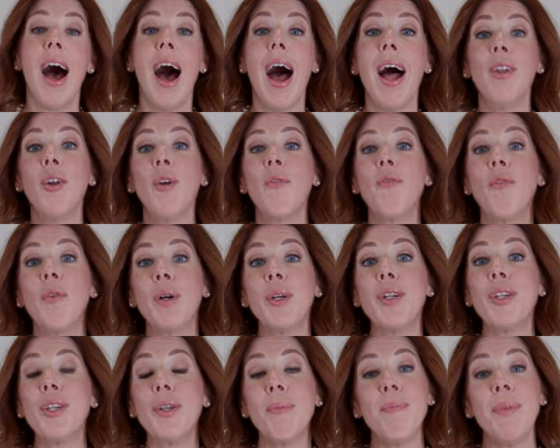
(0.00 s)
I look
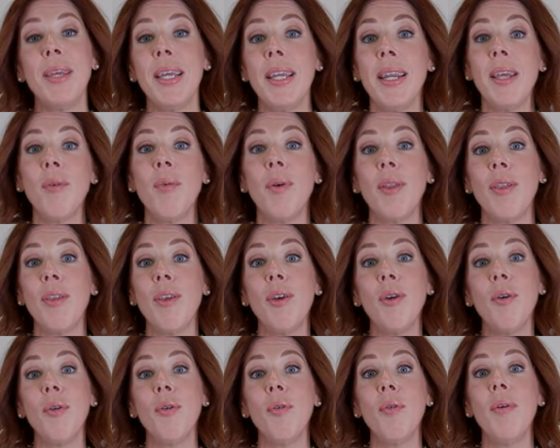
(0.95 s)
forward to meeting with
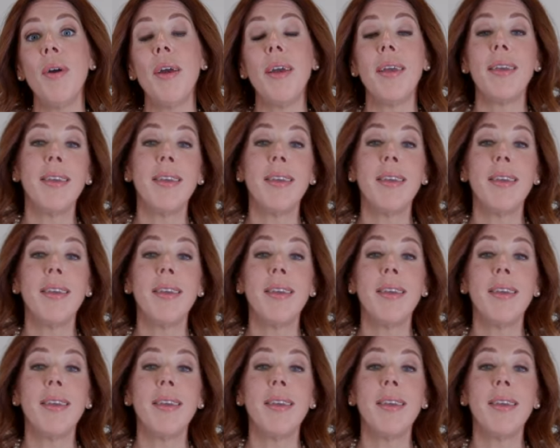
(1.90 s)
you.